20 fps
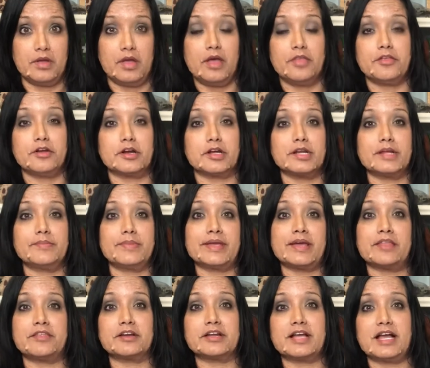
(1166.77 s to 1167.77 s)
There are going to be
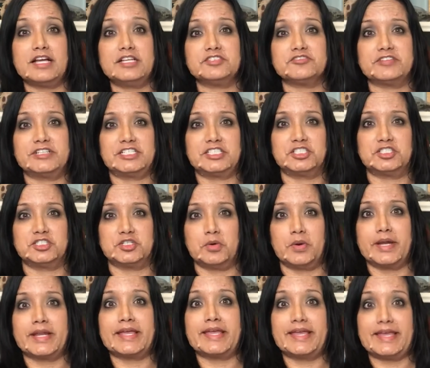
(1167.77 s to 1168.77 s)
other countries
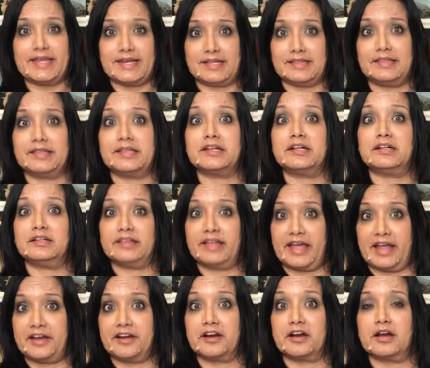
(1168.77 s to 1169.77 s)
joining in a little
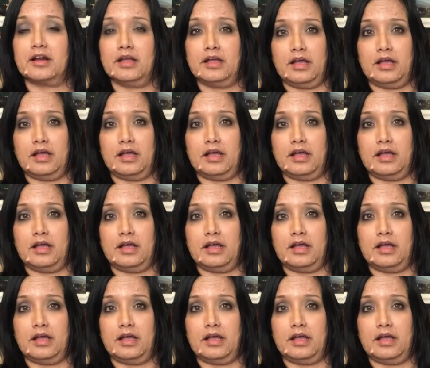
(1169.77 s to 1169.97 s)
later.